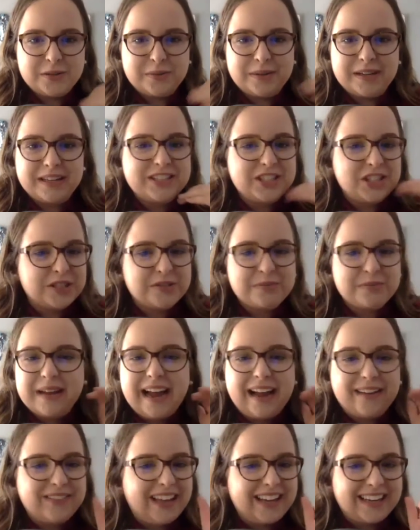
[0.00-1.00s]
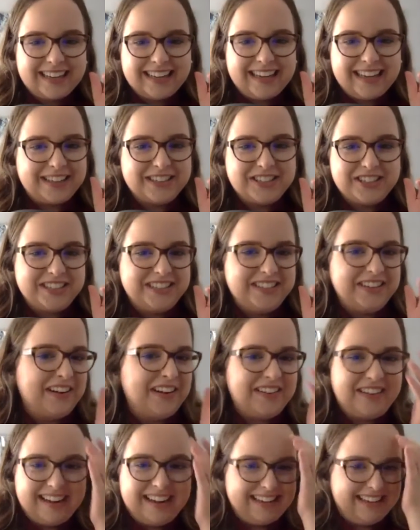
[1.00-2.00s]
So it's just, we have that connection
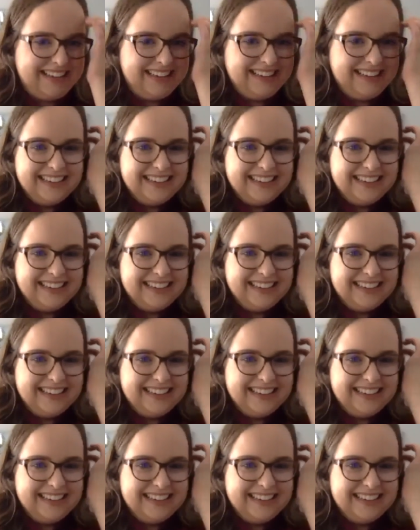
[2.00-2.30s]
already.